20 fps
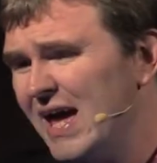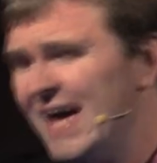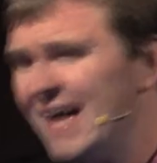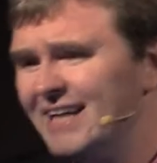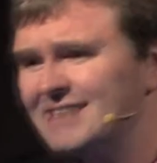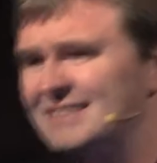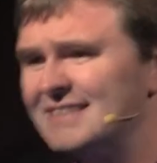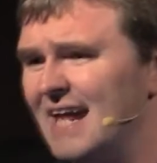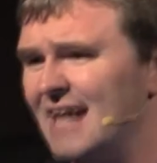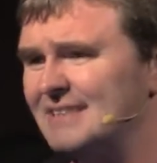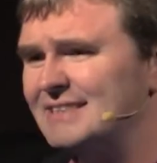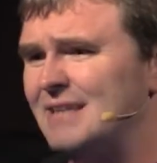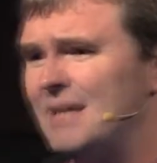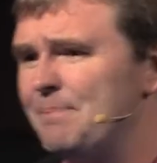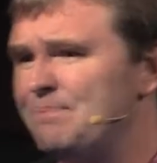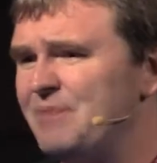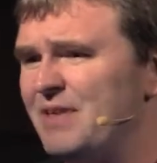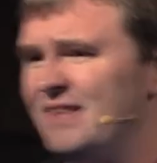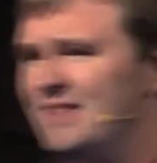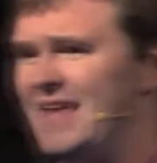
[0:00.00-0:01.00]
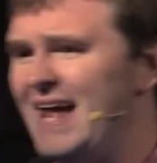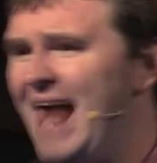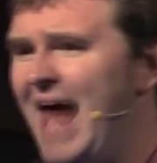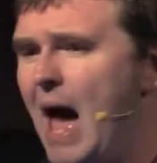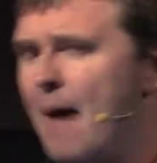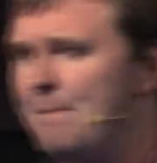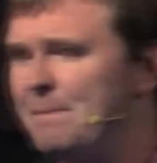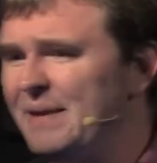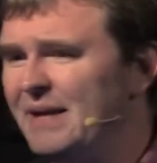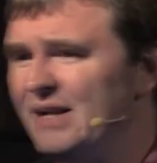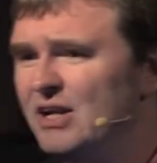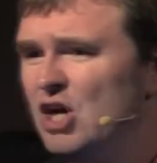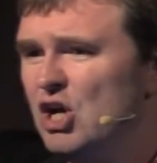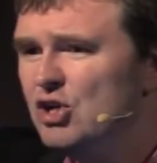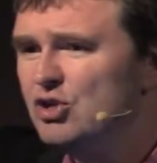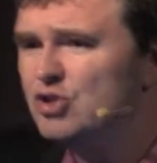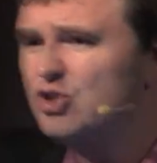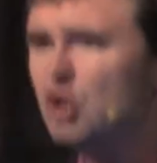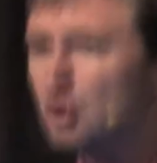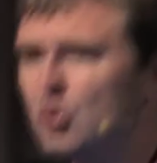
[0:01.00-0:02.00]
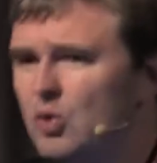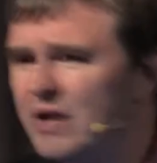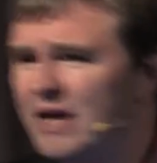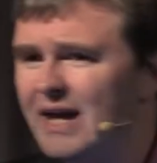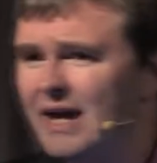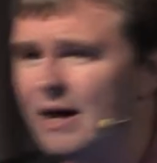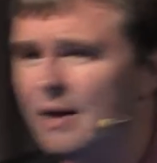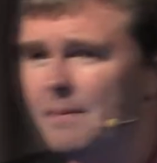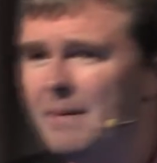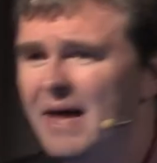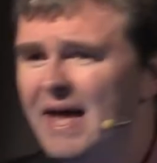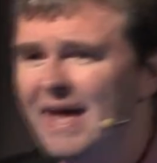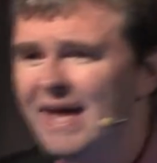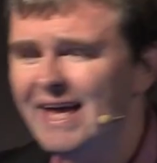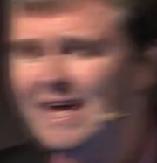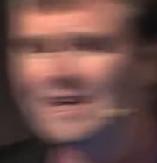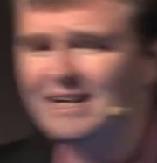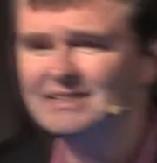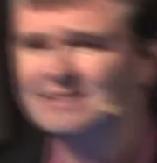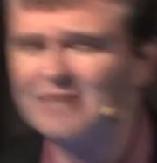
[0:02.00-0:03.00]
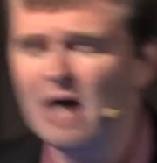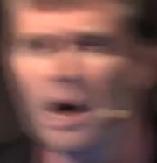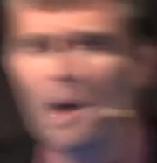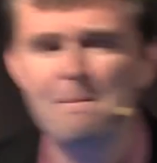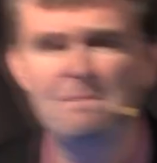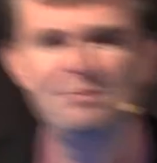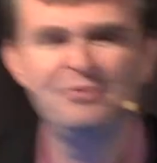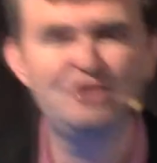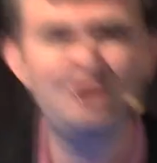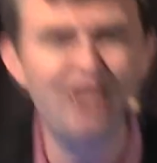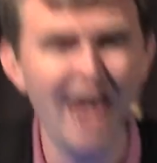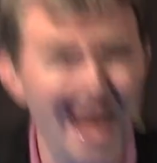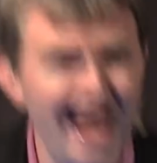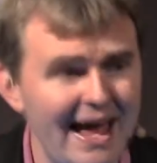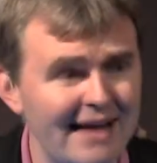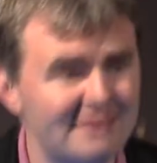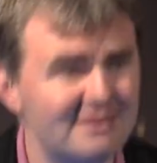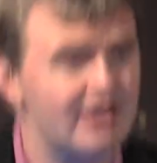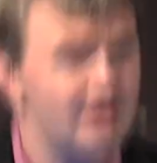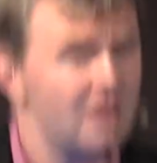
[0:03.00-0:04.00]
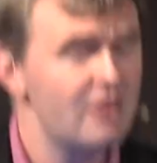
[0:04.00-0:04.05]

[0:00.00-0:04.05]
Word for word: It's not something that happened to him, it is a debt.